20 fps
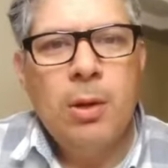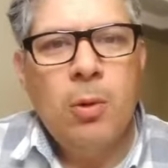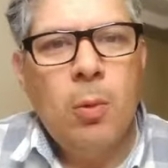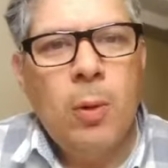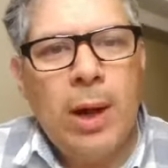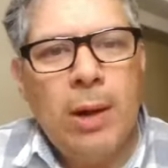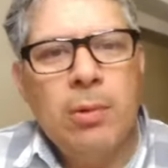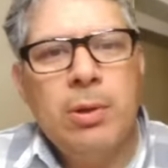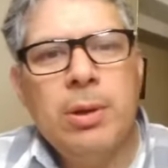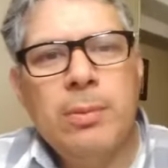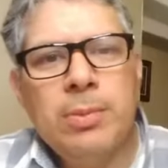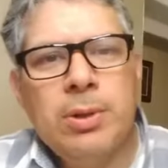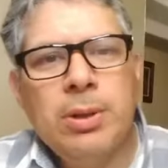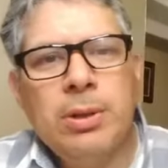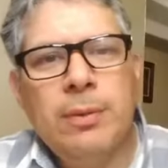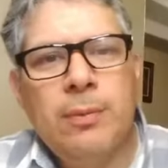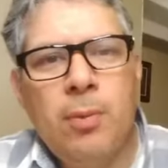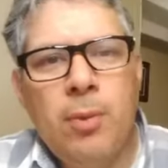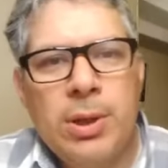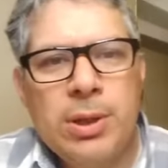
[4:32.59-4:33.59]
Welcome to
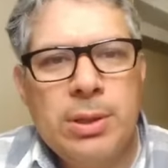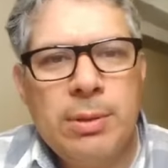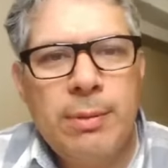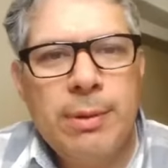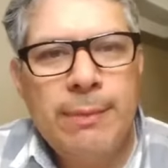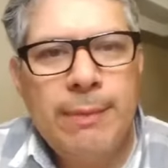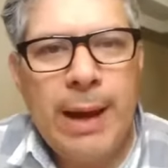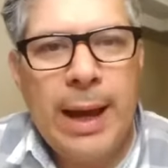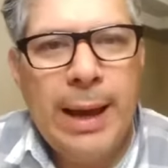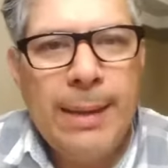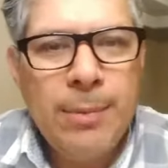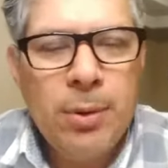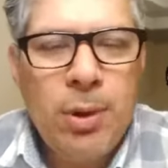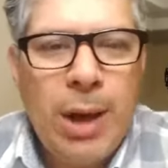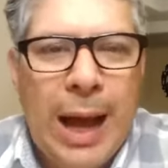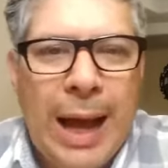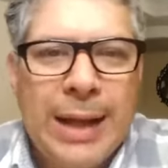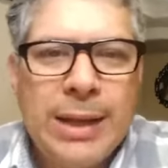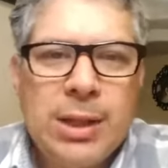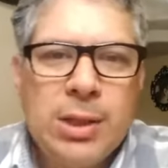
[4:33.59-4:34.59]
the Voice of Revival.
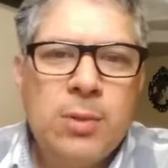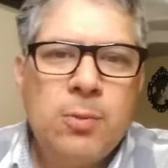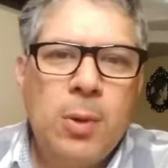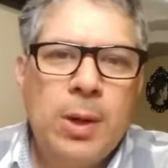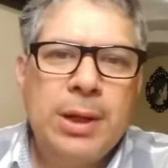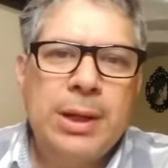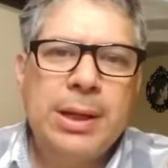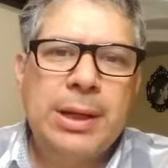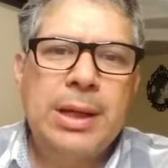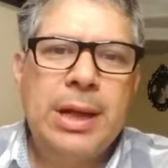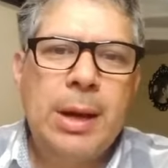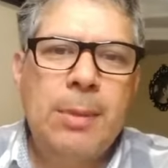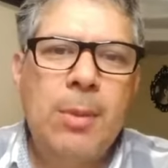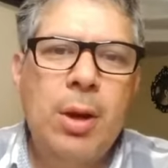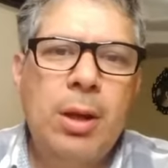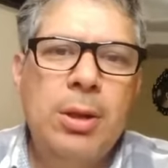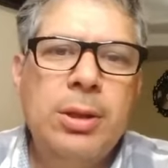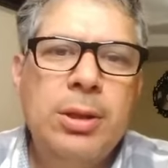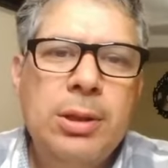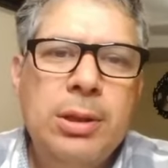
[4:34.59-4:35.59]
I just wanted to
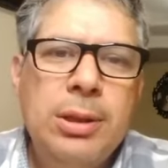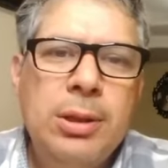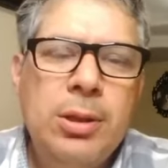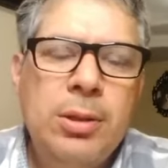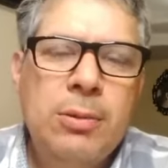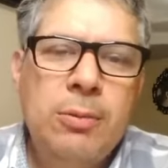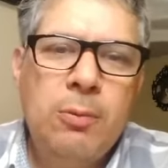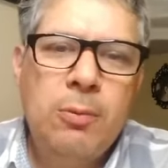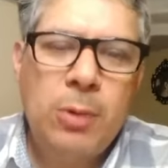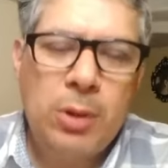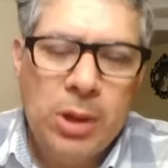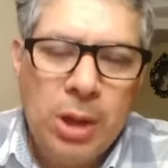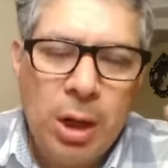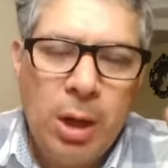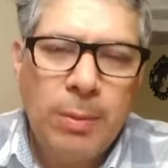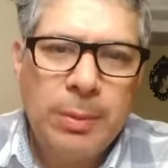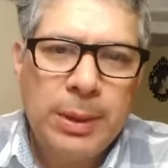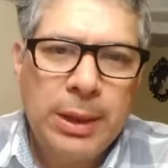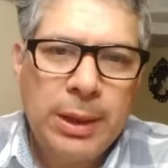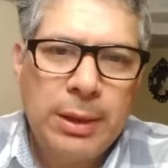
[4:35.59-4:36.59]

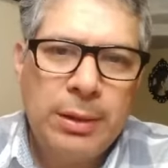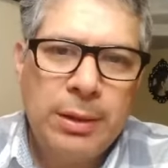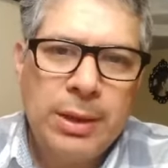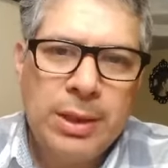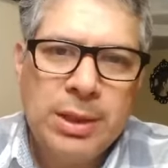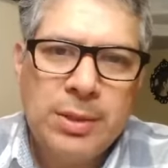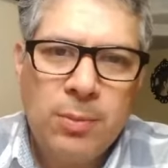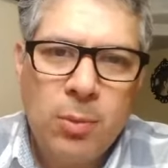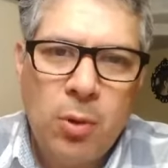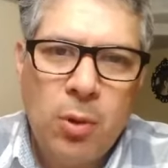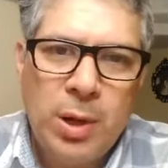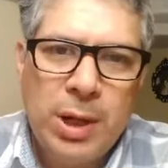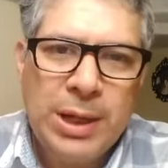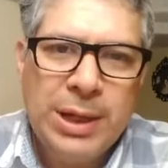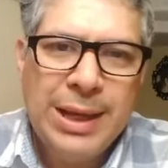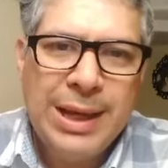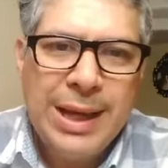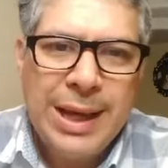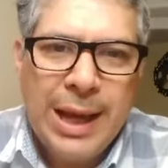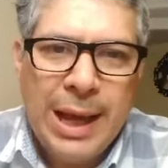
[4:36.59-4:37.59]
come here this
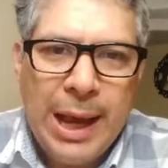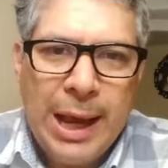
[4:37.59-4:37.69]
morning